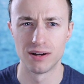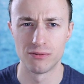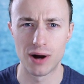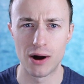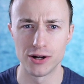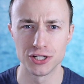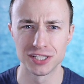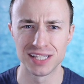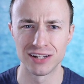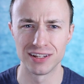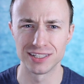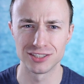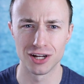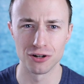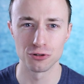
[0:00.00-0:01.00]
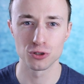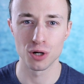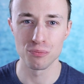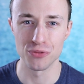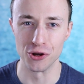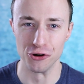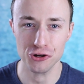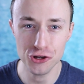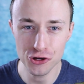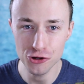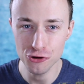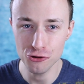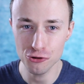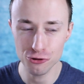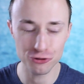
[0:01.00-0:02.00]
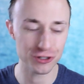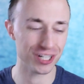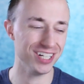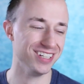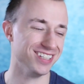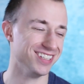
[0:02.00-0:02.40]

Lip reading: Wow, I just sounded like Donald Trump there. Huge.